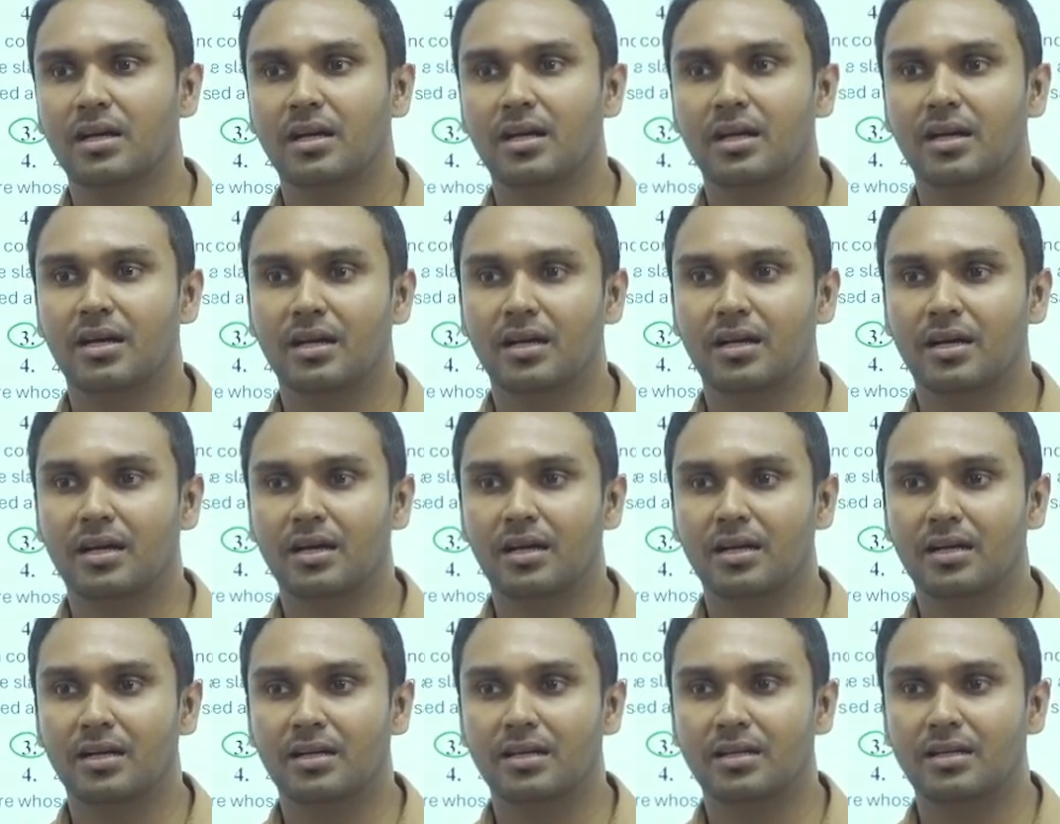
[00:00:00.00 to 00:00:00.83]

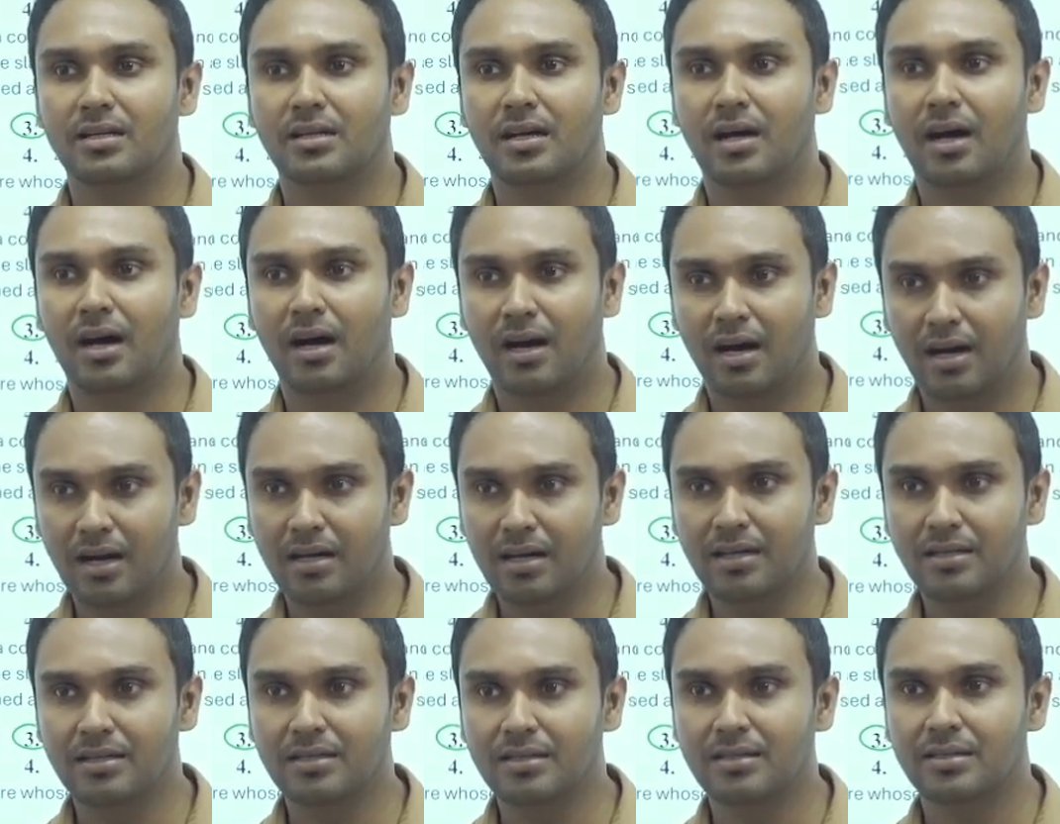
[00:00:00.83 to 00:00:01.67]

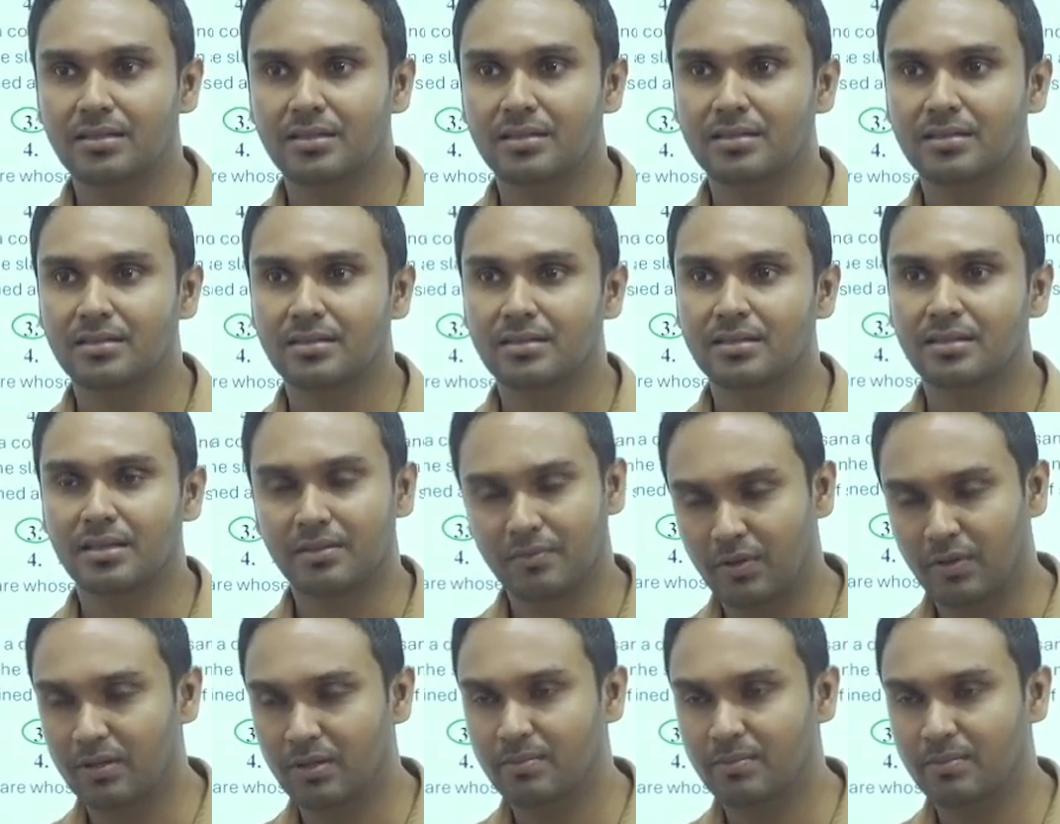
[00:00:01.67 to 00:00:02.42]
are the volume